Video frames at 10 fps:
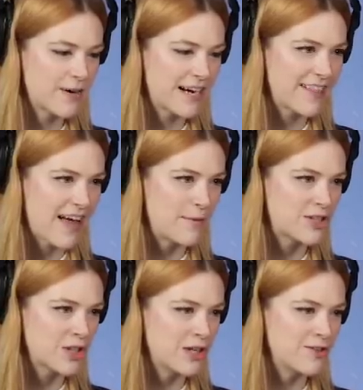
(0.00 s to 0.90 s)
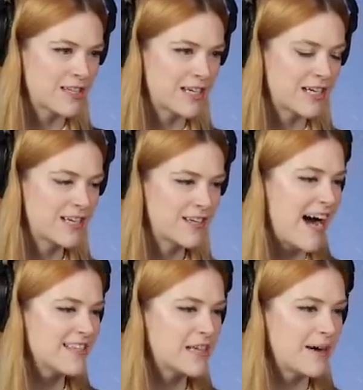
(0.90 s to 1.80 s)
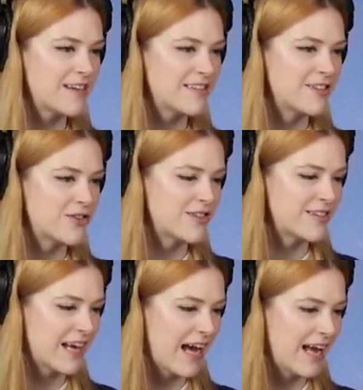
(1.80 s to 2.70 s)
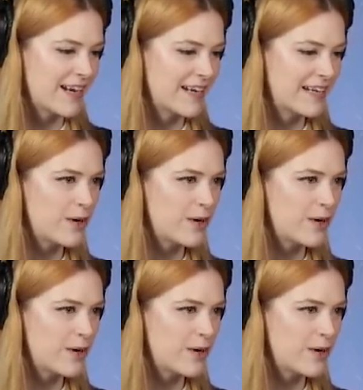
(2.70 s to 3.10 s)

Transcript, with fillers: We're getting that much closer. Ask about his interests again.